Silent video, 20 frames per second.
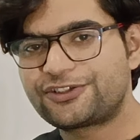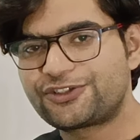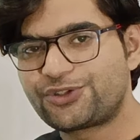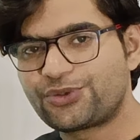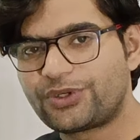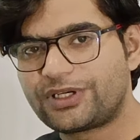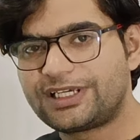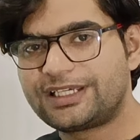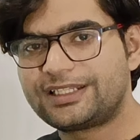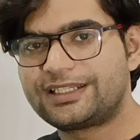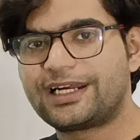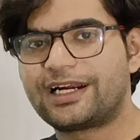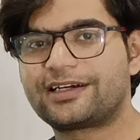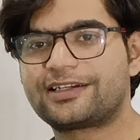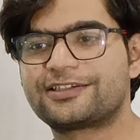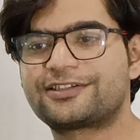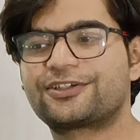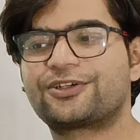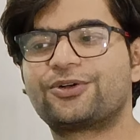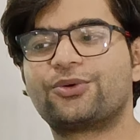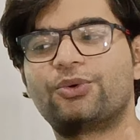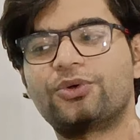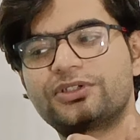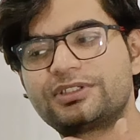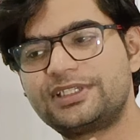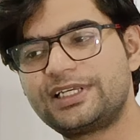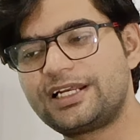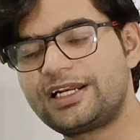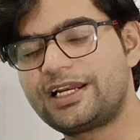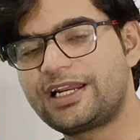story that is
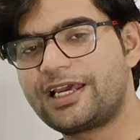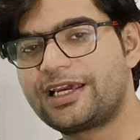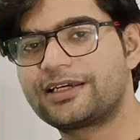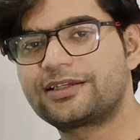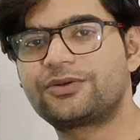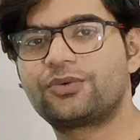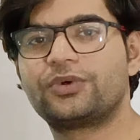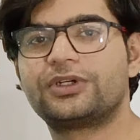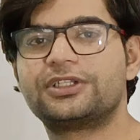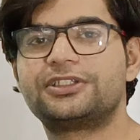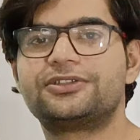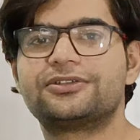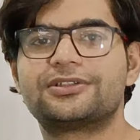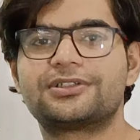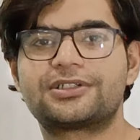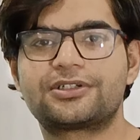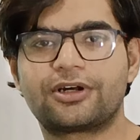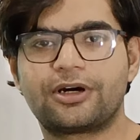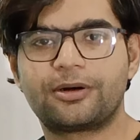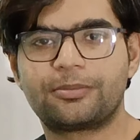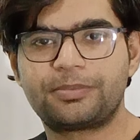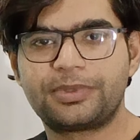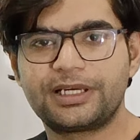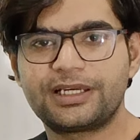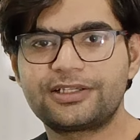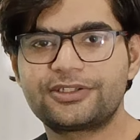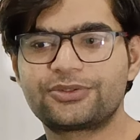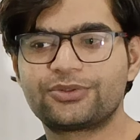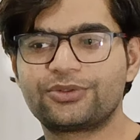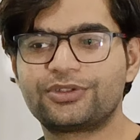closely linked with your
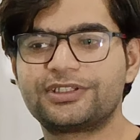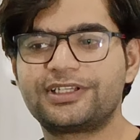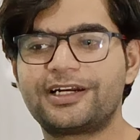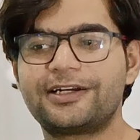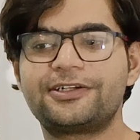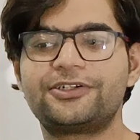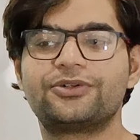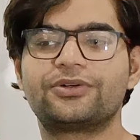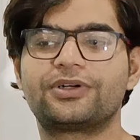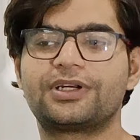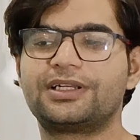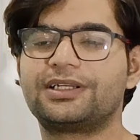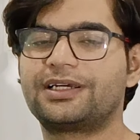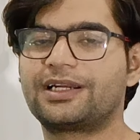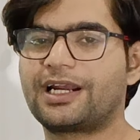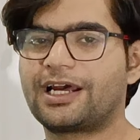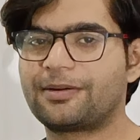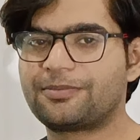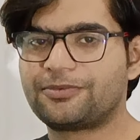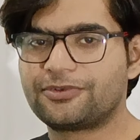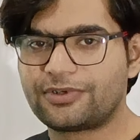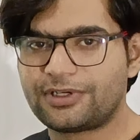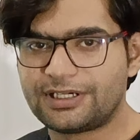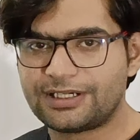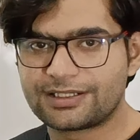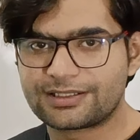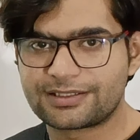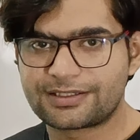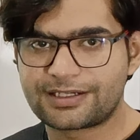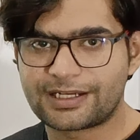topic so that you can grab your
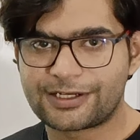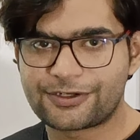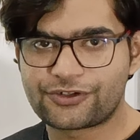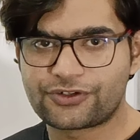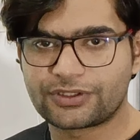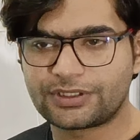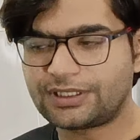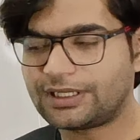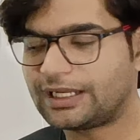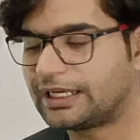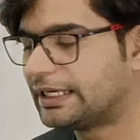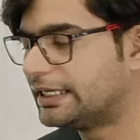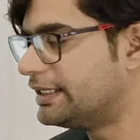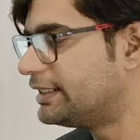reader's attention